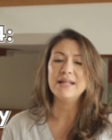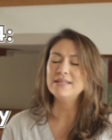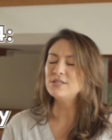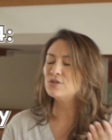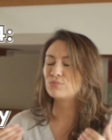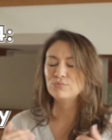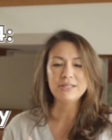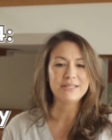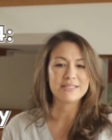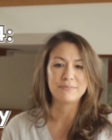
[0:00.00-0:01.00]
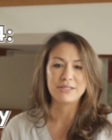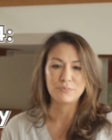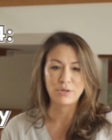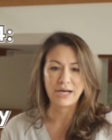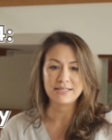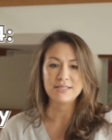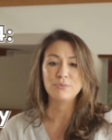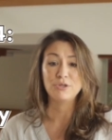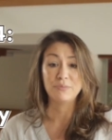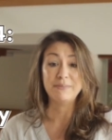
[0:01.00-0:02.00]
This is really something to practice
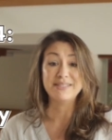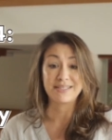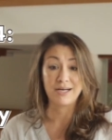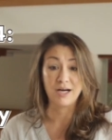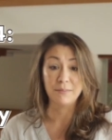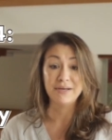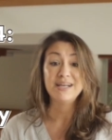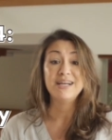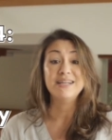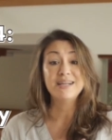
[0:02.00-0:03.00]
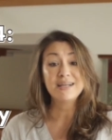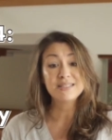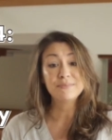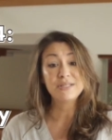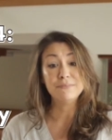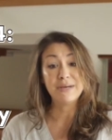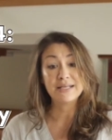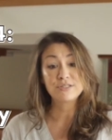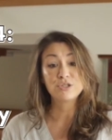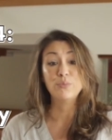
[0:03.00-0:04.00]
when your baby's calm, not something to
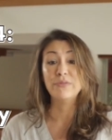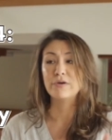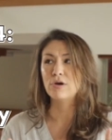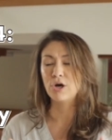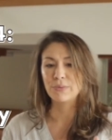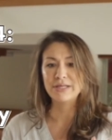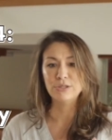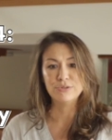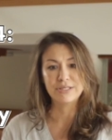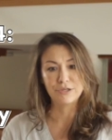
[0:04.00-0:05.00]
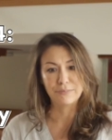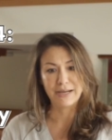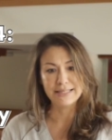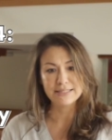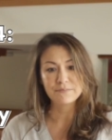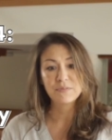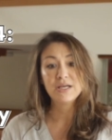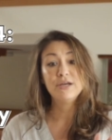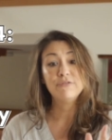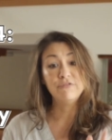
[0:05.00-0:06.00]
master when they're already losing their minds.
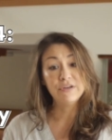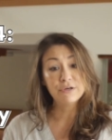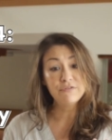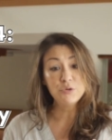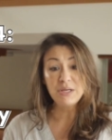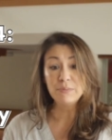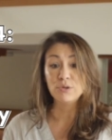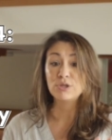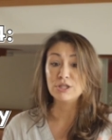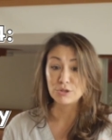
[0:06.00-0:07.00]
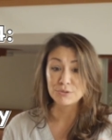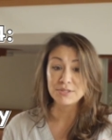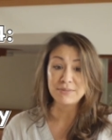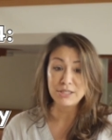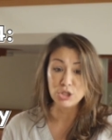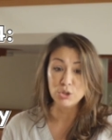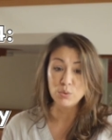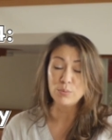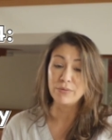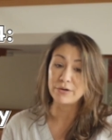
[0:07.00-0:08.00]
Very few people can learn something
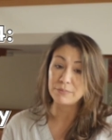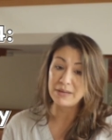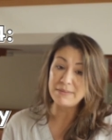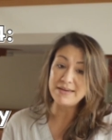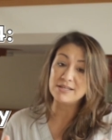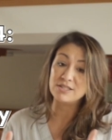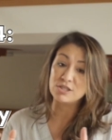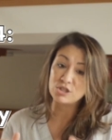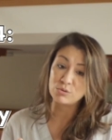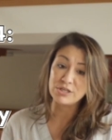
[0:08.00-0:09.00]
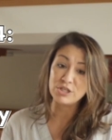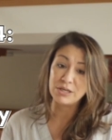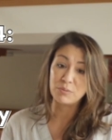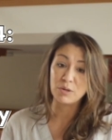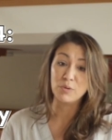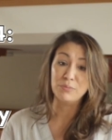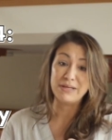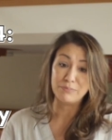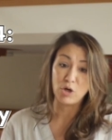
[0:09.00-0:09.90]
new when their baby is a screeching purple weep.